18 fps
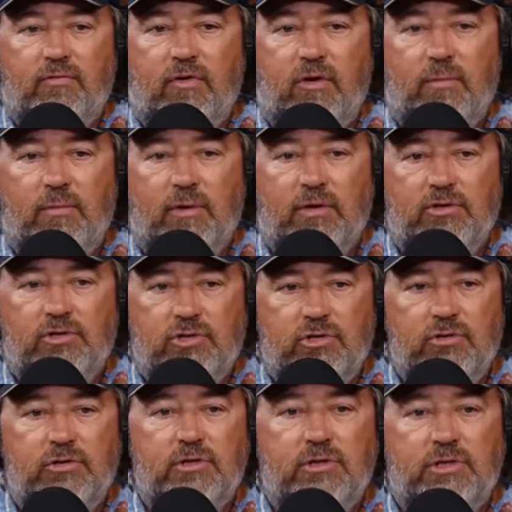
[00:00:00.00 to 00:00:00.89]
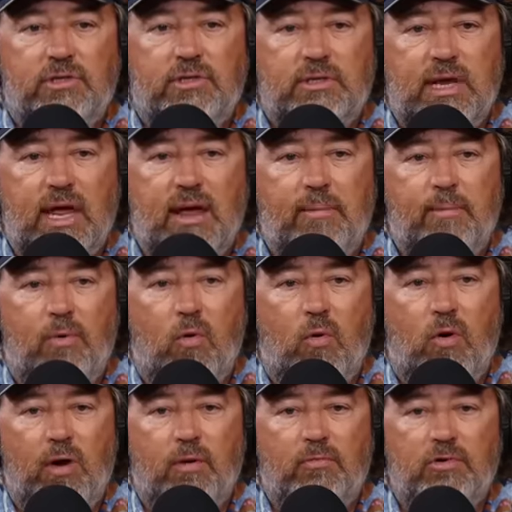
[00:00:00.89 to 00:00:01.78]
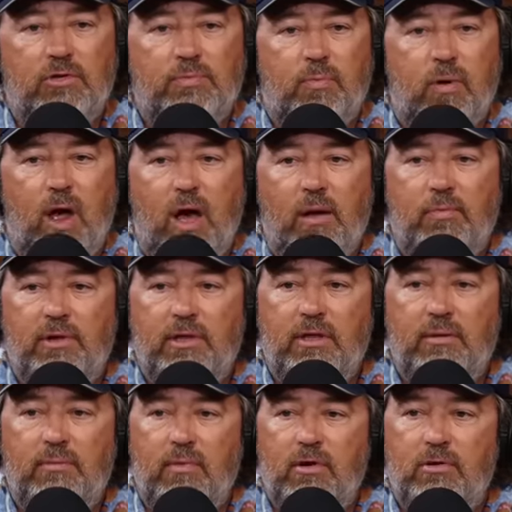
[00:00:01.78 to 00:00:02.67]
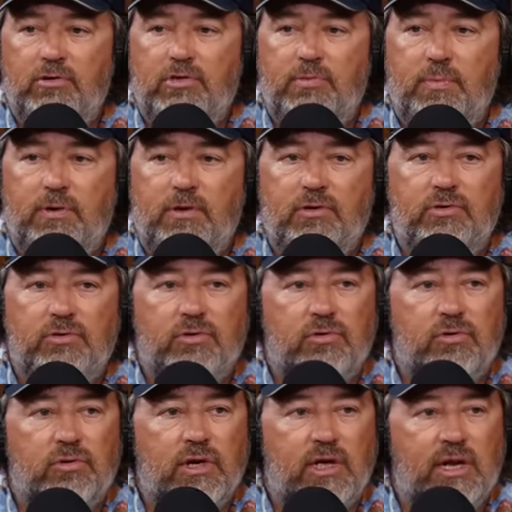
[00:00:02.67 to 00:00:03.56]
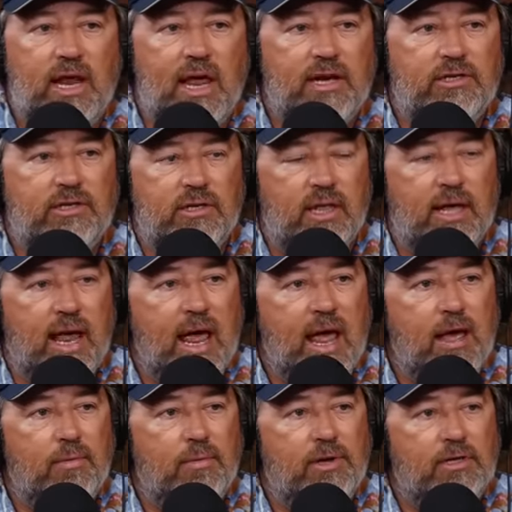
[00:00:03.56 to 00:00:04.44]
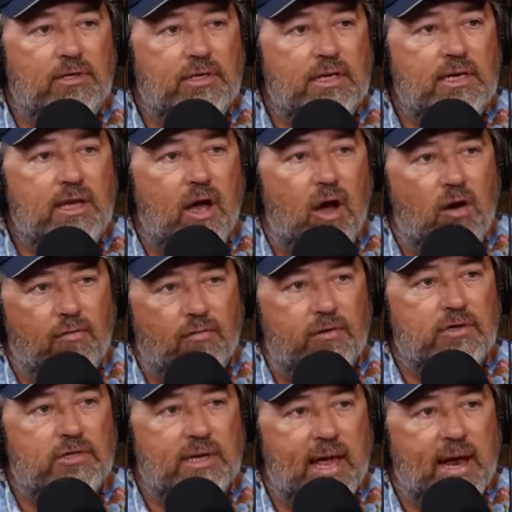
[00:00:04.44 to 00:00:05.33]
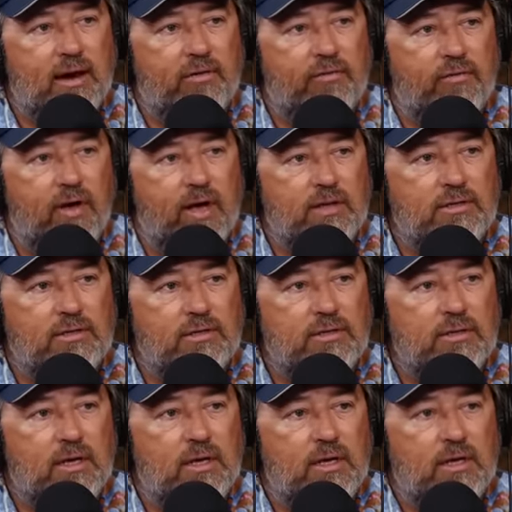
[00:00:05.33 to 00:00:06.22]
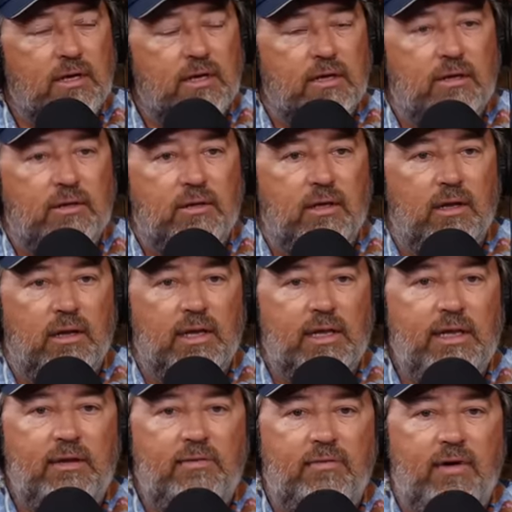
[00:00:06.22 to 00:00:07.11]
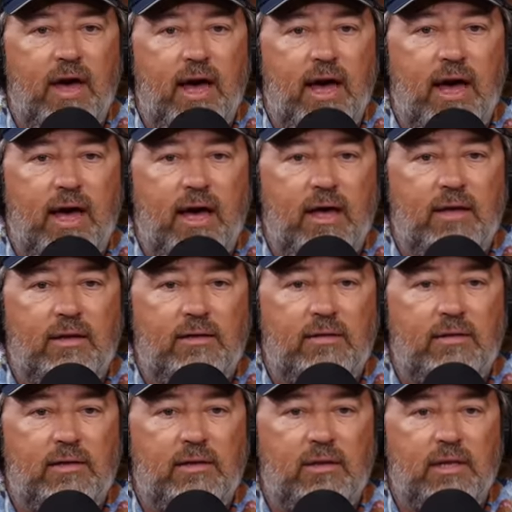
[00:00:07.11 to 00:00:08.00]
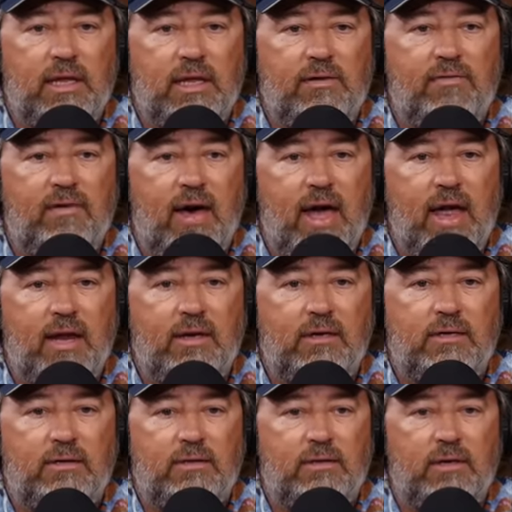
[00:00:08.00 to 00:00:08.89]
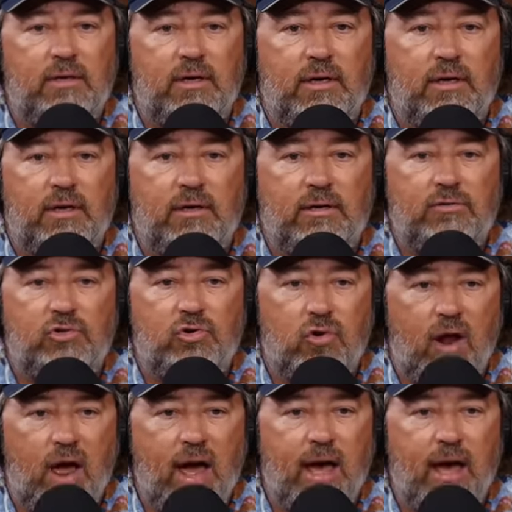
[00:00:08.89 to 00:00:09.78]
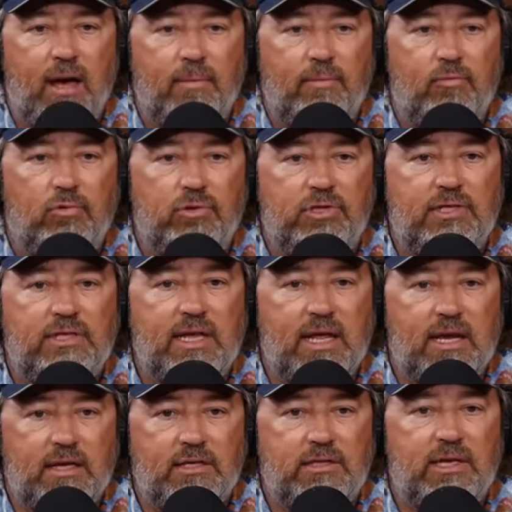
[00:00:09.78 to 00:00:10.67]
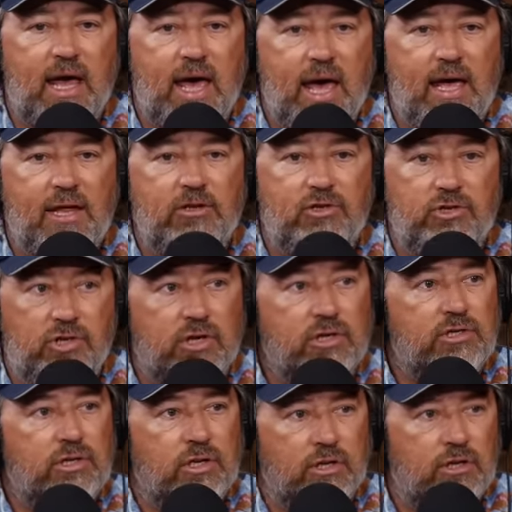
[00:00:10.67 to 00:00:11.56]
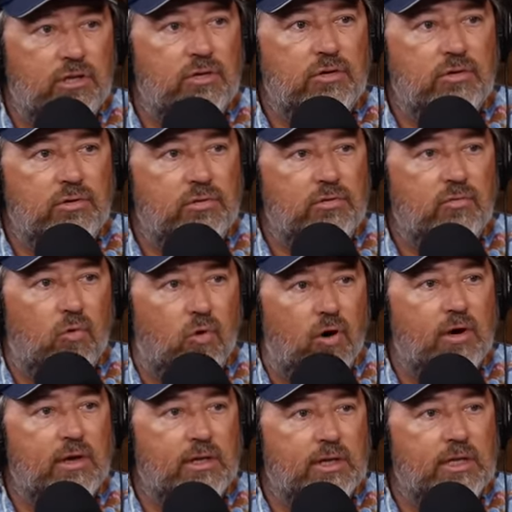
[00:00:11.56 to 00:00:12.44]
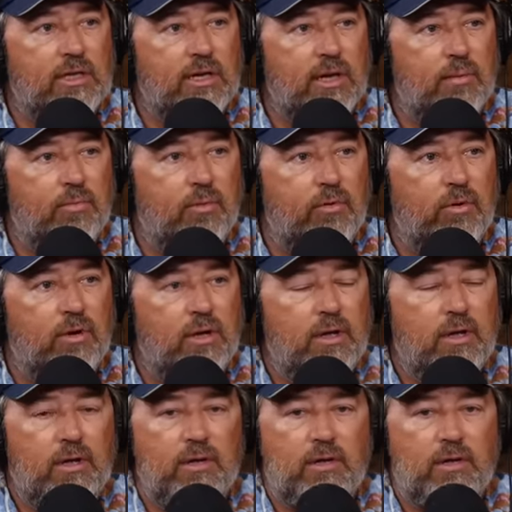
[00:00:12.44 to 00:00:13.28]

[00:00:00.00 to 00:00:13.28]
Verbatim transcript: from a Jewish standpoint, was probably the most spiritual connection they had because he offered sacrifices the Levi, the Levite uh, tribe was set aside just to do work in the temple.